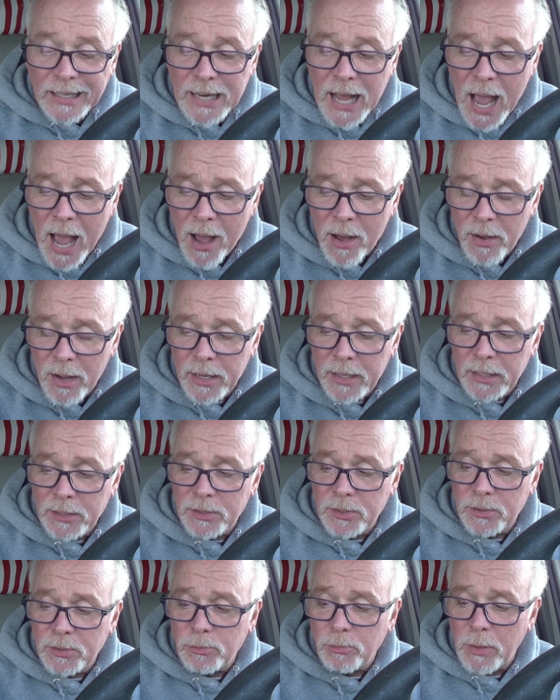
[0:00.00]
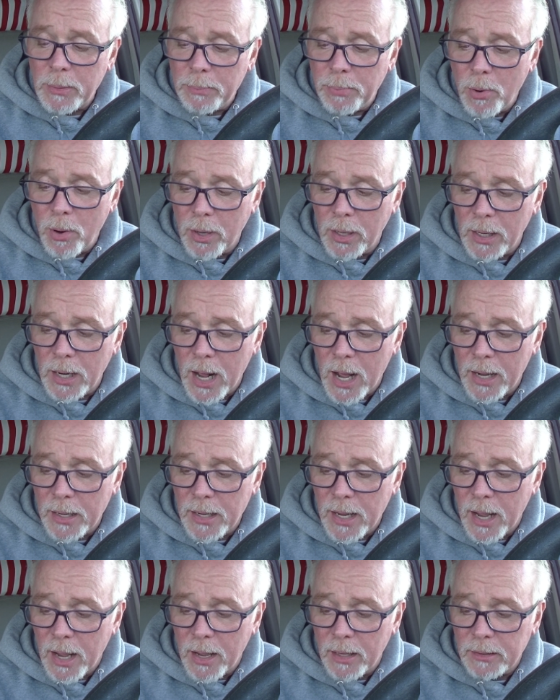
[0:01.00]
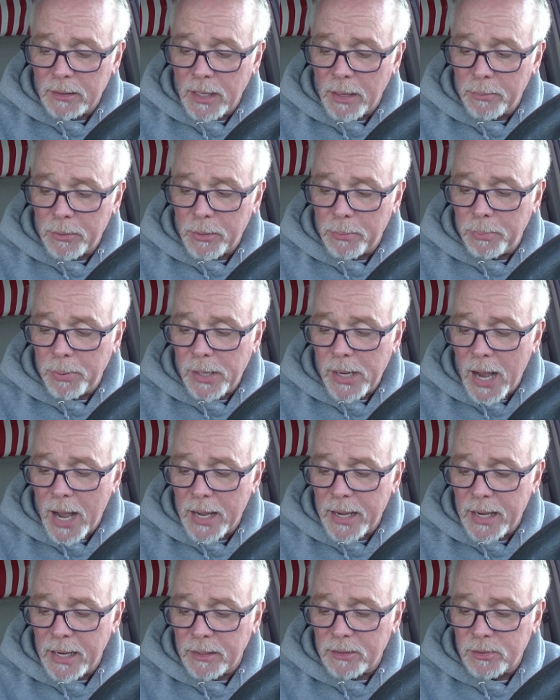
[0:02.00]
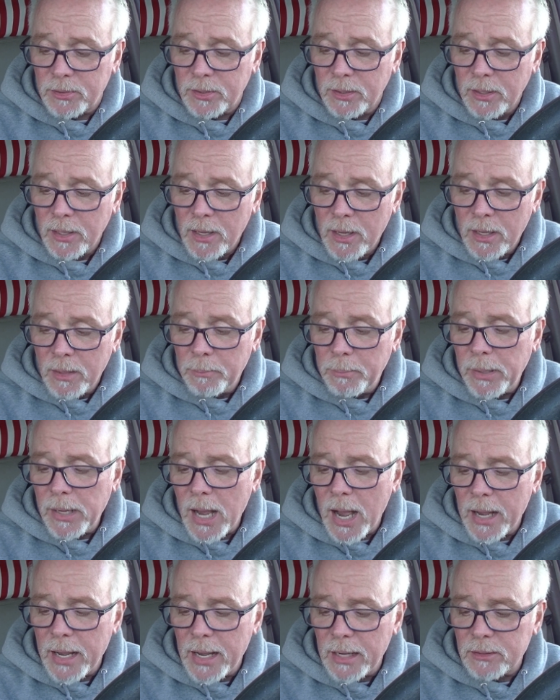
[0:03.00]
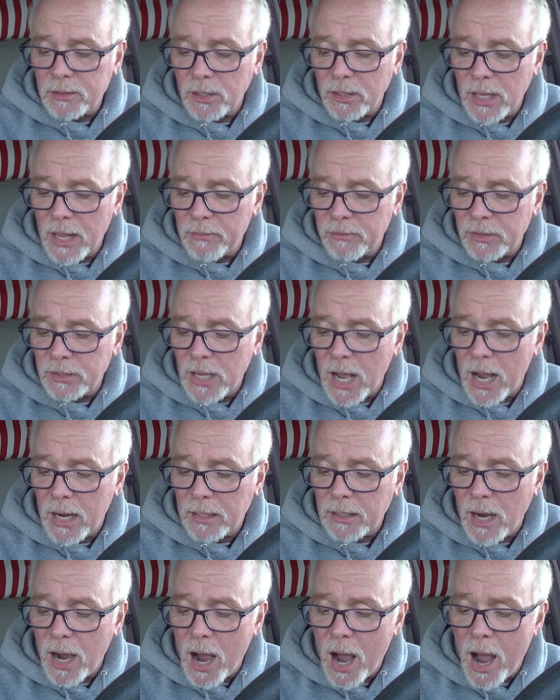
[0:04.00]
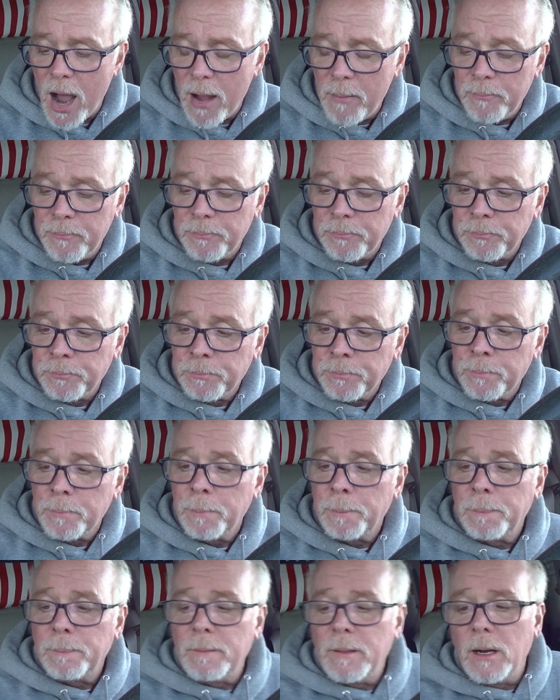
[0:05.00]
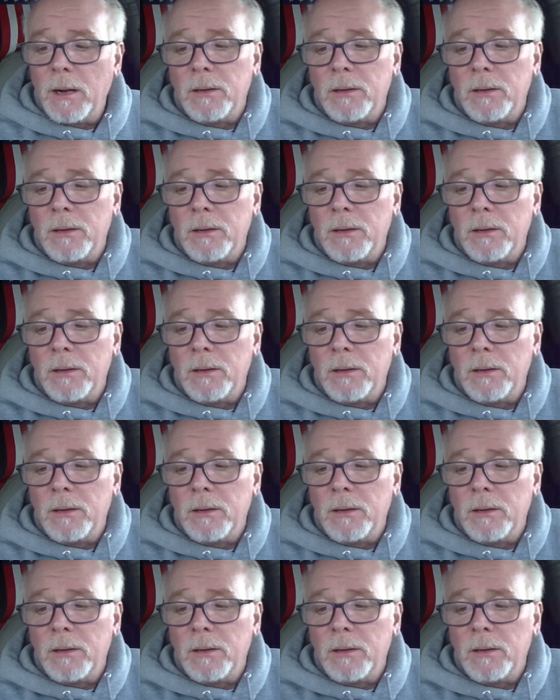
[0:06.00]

now, and this is reported on WPIX, PIX11.com. Here